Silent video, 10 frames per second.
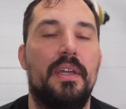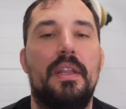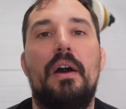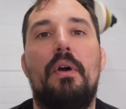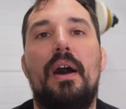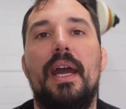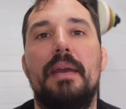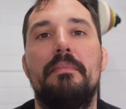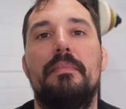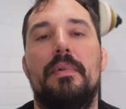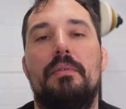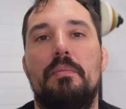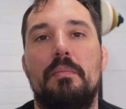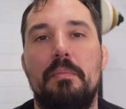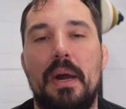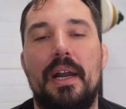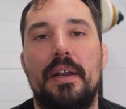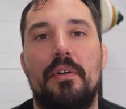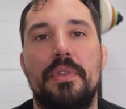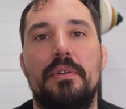Now, I'm
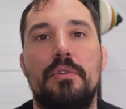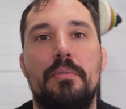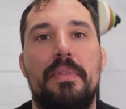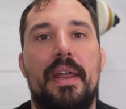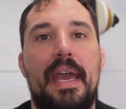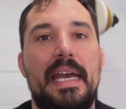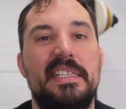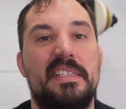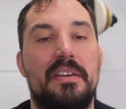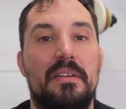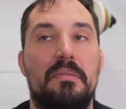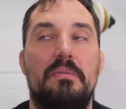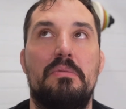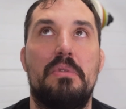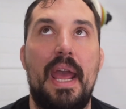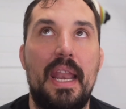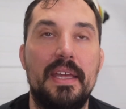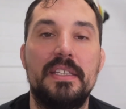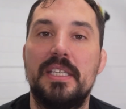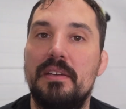part of the group that has a
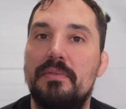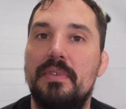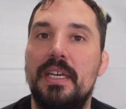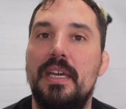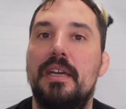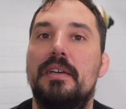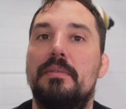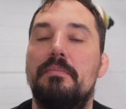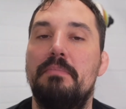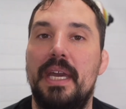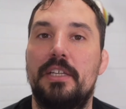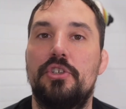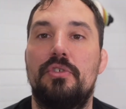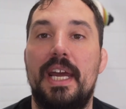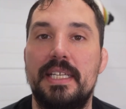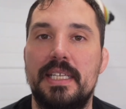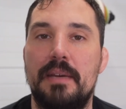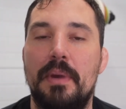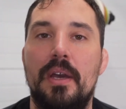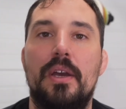relatively big
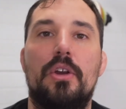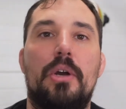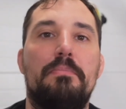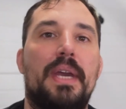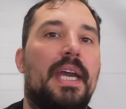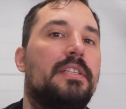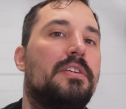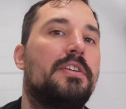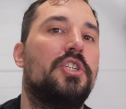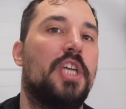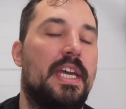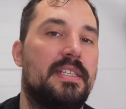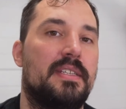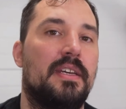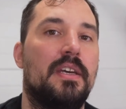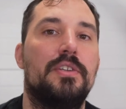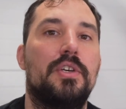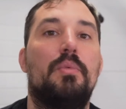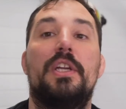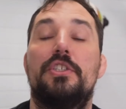tricep compared to the chest.
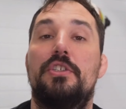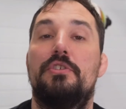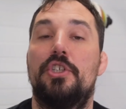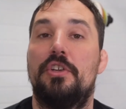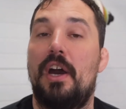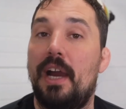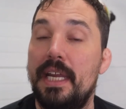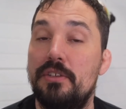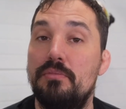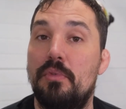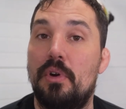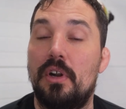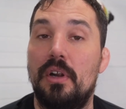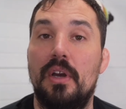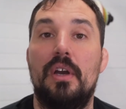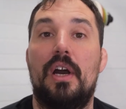So what should I do more?